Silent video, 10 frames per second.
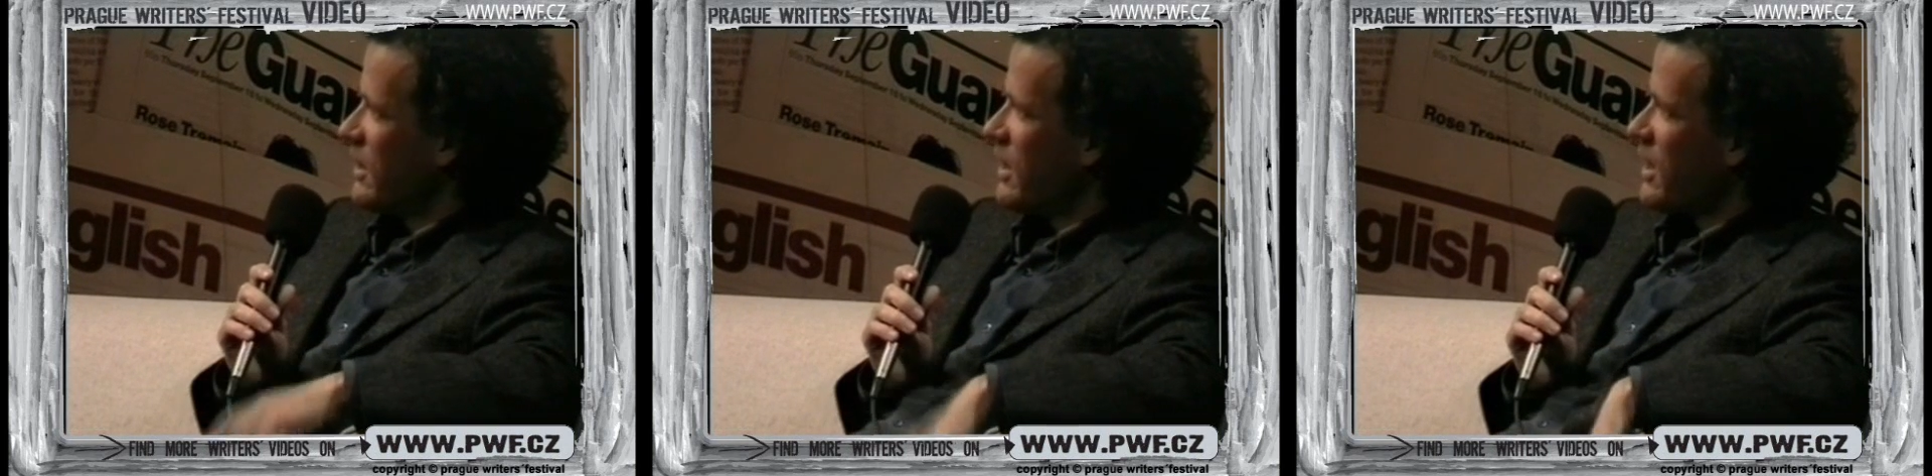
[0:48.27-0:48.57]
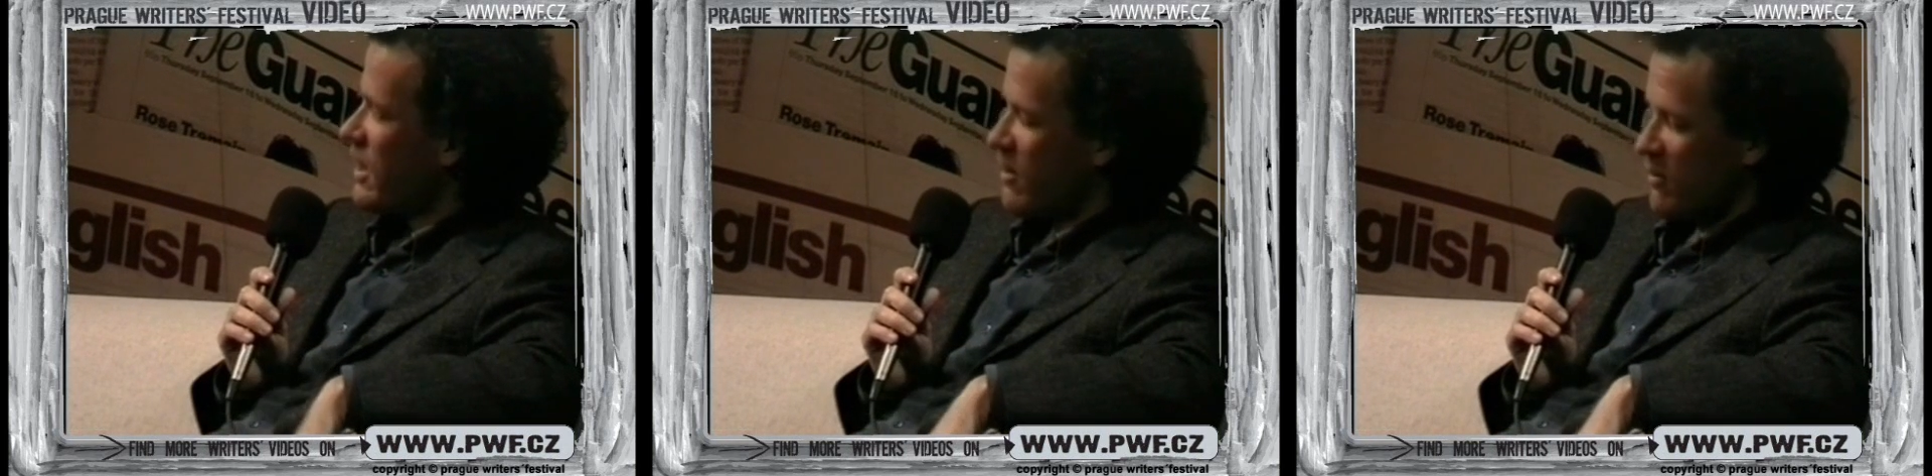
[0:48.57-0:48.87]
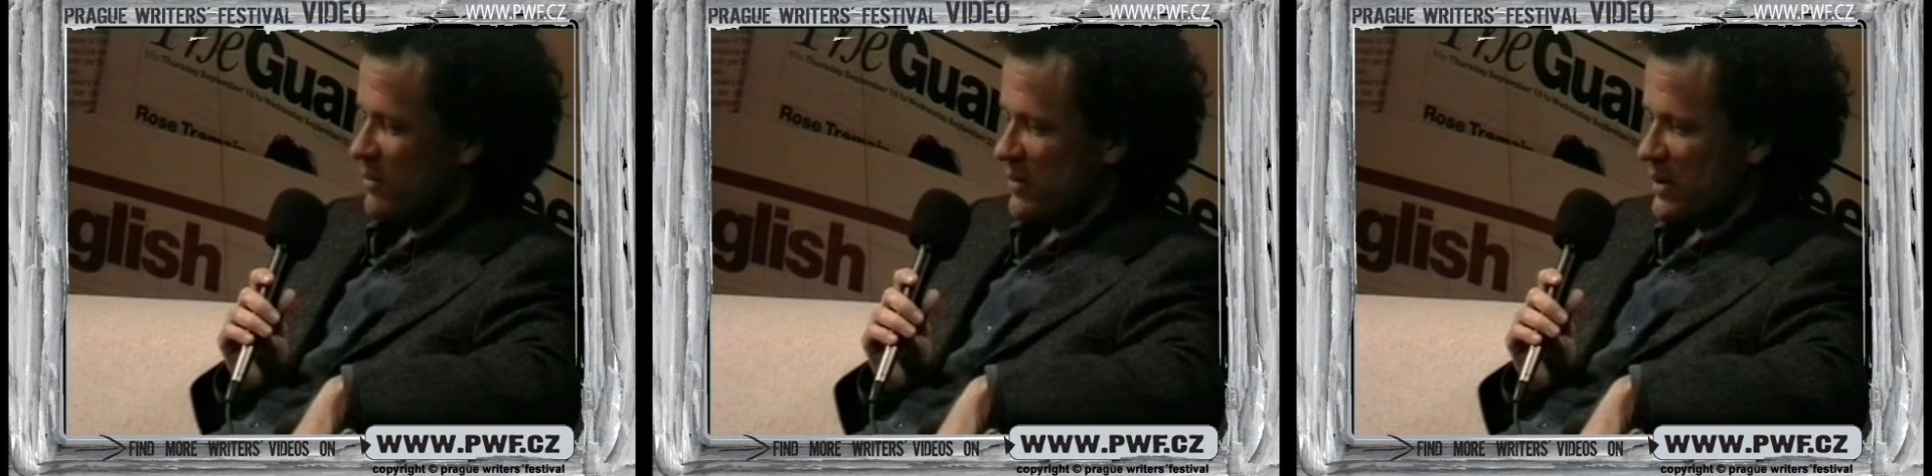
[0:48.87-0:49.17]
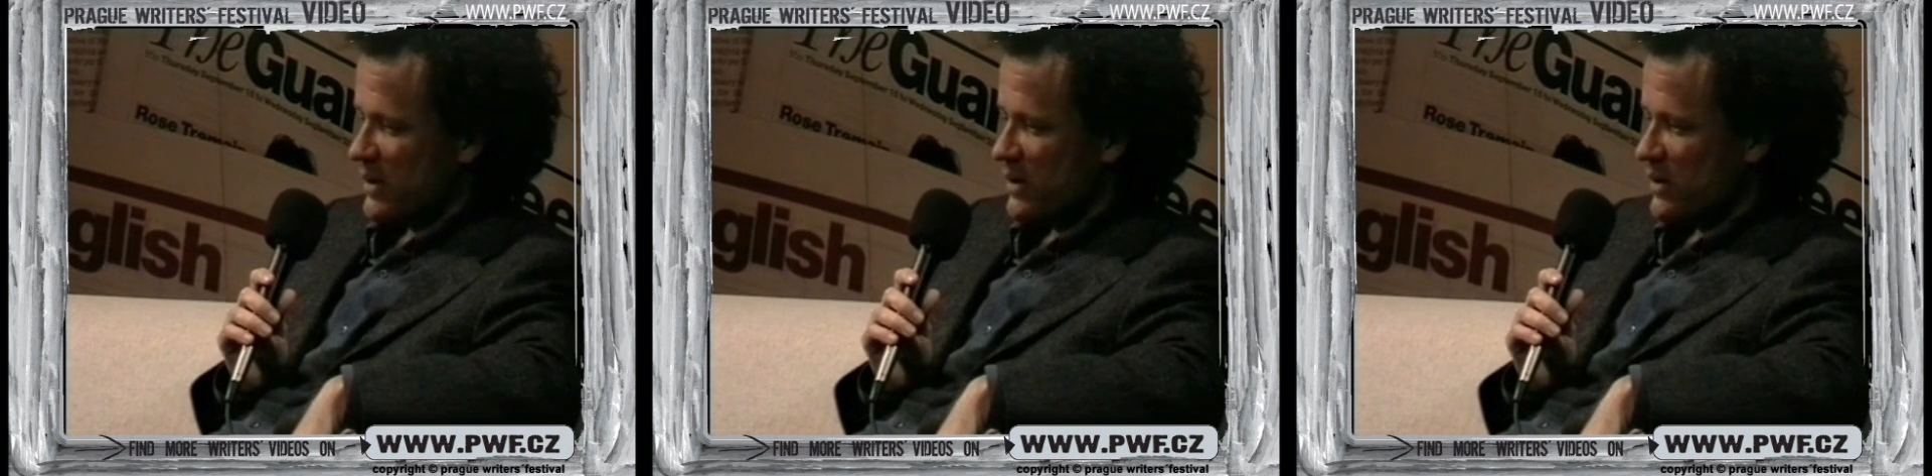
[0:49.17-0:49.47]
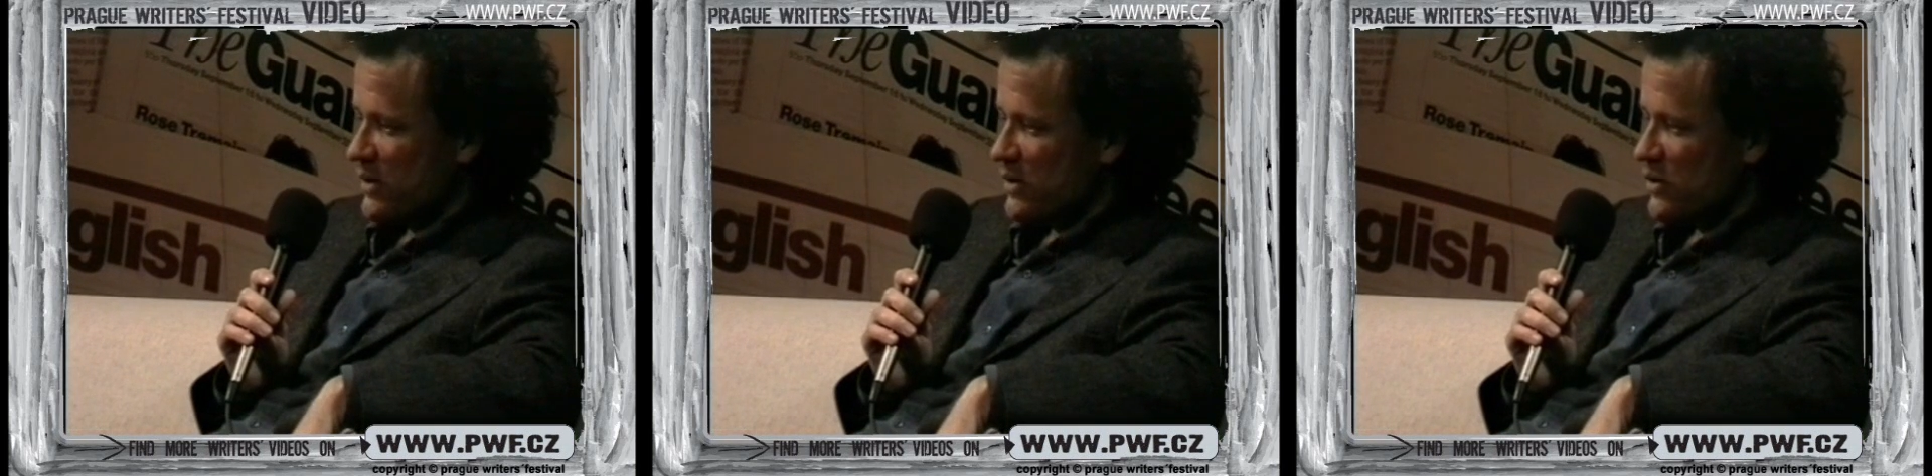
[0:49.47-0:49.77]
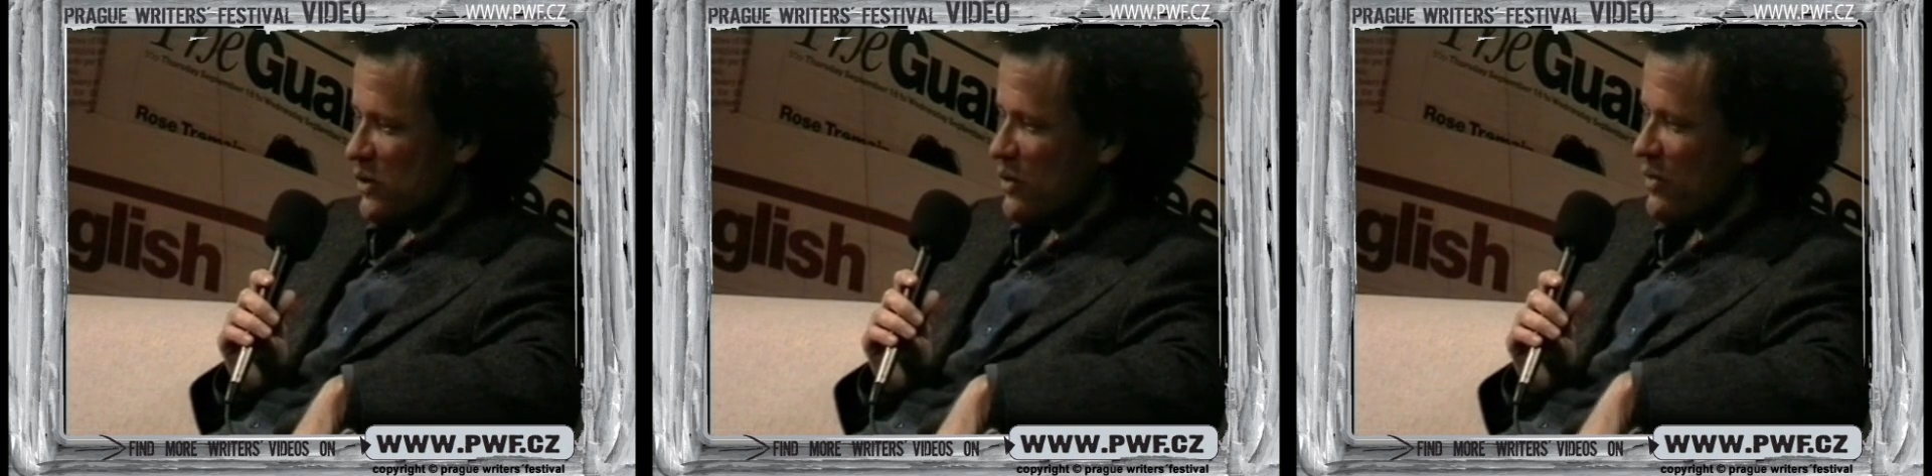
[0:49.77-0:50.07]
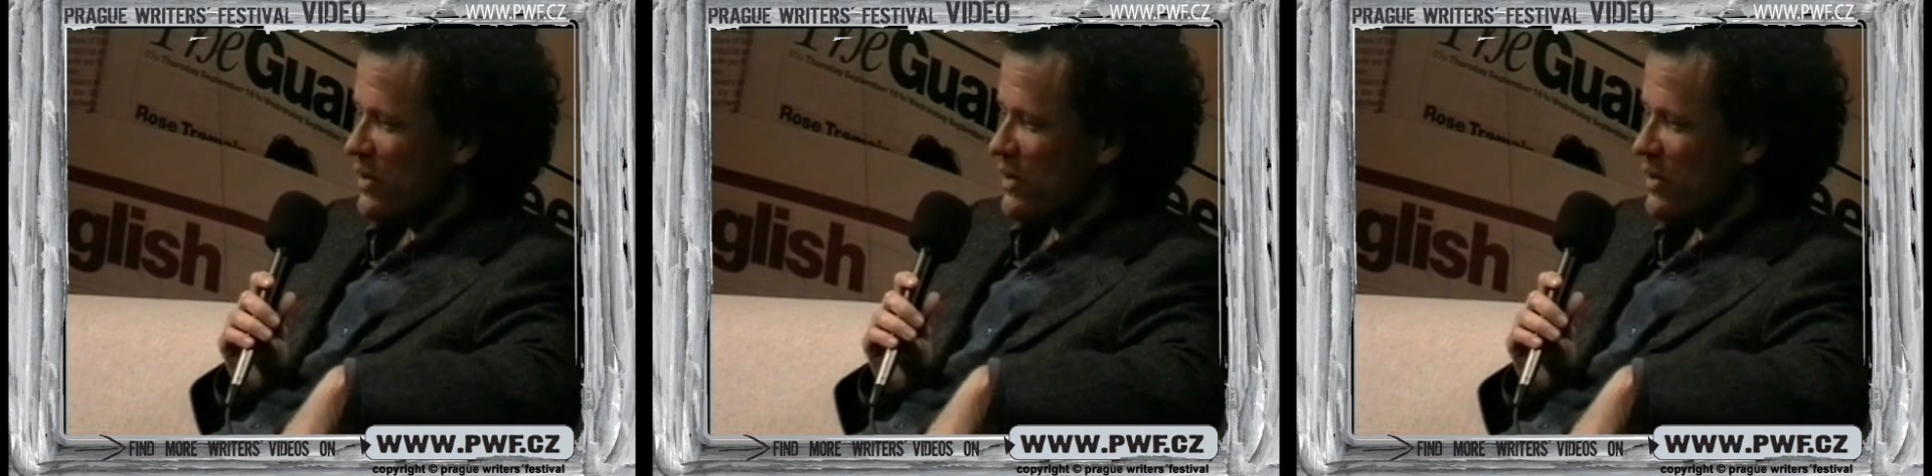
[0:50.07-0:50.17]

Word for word: Um, so you,